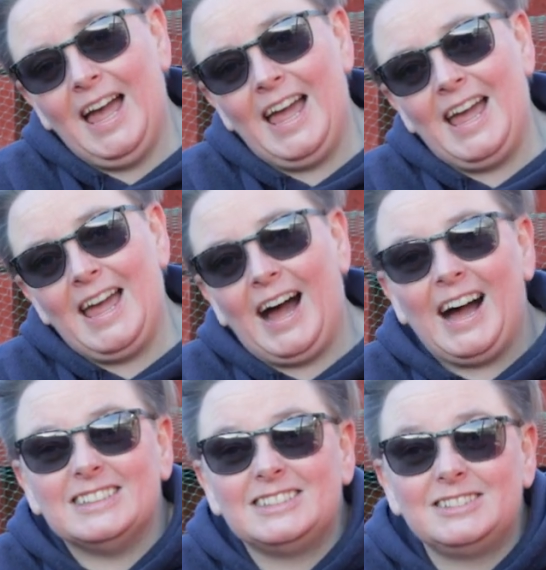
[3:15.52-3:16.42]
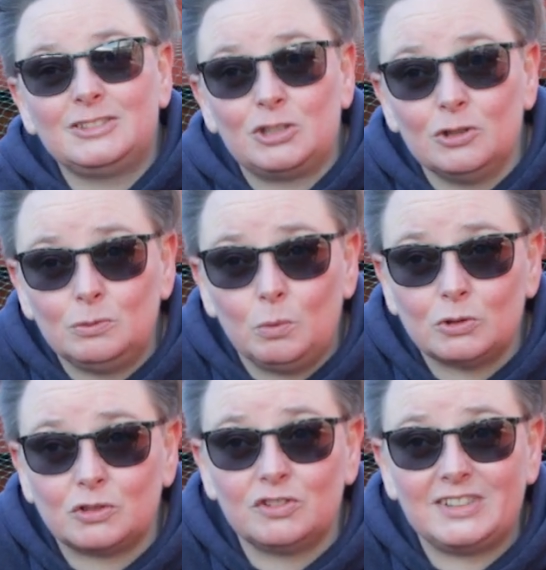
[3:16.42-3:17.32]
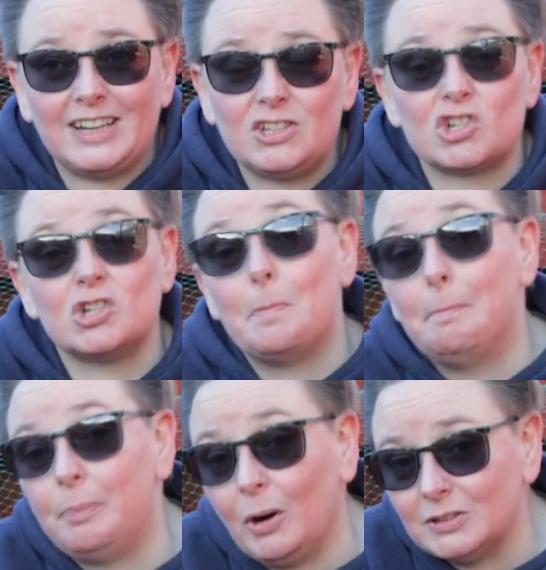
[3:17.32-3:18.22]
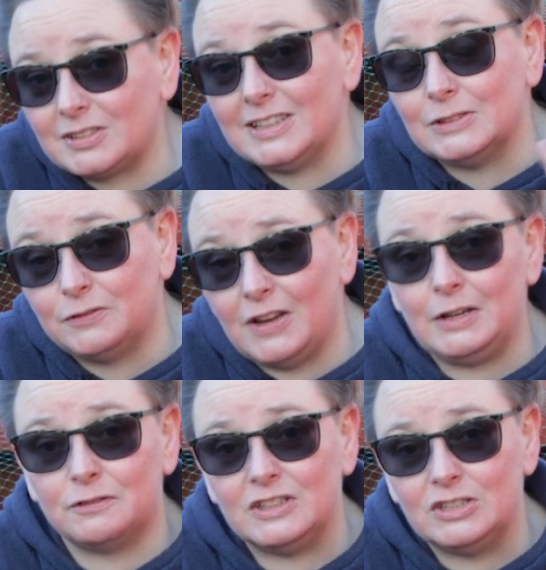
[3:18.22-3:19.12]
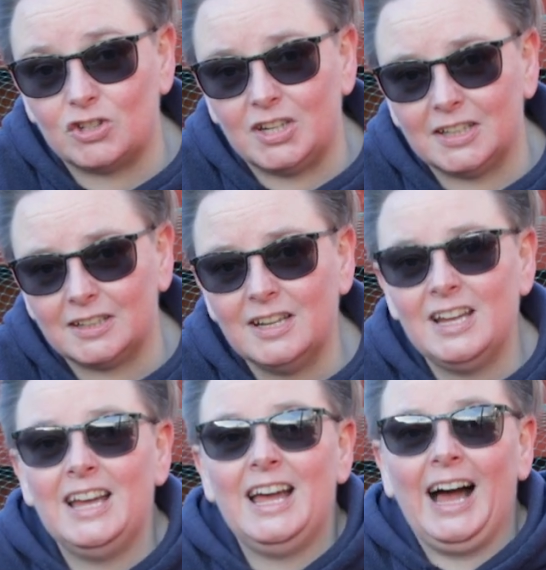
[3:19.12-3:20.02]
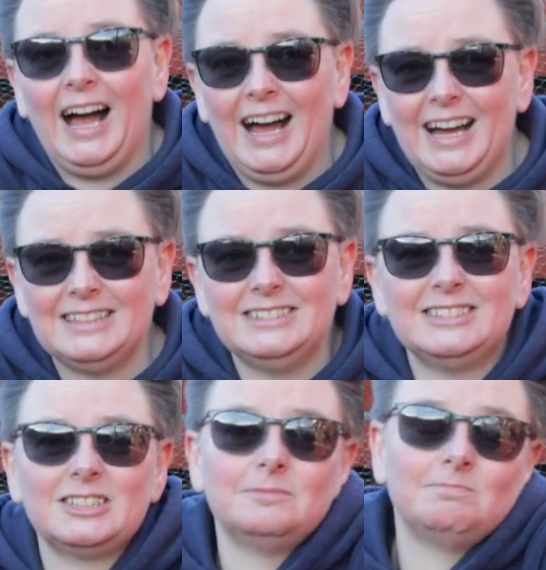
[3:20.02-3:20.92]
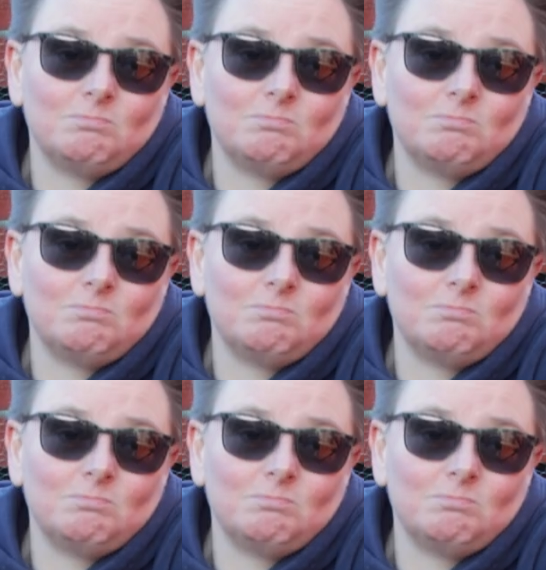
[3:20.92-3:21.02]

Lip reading: has good water retention, but is very free draining. And